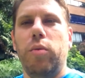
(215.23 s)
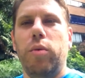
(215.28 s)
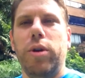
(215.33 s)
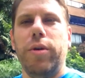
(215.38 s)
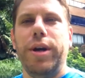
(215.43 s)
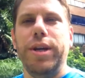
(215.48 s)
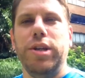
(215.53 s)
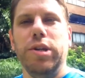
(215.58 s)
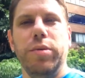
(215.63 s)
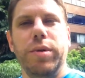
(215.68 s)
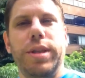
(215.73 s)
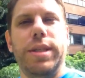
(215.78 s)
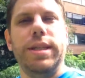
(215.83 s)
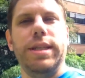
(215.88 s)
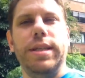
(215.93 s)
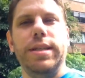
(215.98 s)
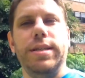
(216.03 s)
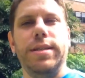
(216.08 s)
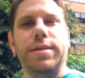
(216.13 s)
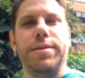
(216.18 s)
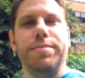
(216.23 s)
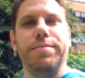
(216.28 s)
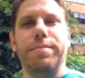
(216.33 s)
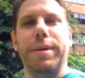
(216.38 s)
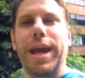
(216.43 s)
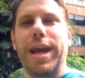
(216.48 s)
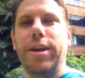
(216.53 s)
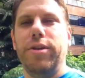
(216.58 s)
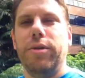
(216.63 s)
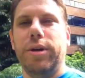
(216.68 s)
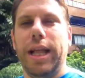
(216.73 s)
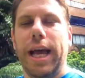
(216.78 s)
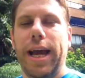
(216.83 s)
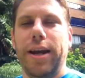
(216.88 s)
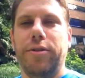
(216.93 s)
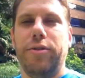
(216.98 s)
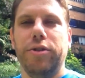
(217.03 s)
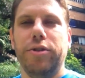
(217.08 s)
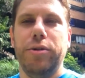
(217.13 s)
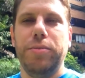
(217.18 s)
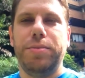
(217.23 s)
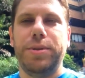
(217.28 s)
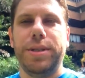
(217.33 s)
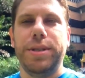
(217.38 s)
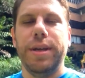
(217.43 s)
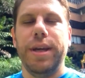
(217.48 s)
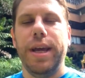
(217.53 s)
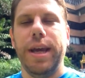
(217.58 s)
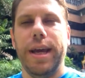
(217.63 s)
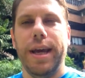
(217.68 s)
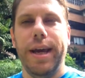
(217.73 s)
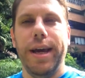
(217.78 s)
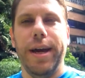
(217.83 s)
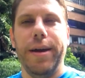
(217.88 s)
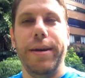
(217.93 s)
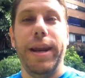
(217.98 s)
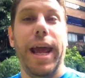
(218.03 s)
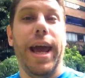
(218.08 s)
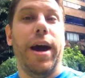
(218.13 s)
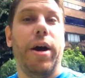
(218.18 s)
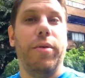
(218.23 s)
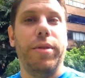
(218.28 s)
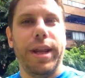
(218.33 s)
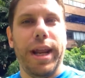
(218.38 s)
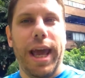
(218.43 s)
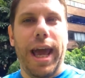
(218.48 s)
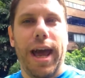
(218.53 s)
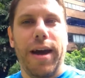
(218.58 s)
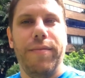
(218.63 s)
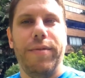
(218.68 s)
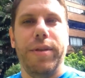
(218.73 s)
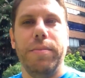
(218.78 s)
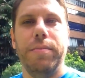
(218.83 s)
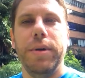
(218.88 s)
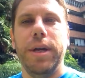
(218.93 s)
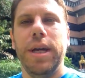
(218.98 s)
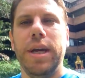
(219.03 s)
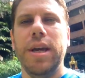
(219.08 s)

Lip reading: what do I do with these manual ad groups now that I have them?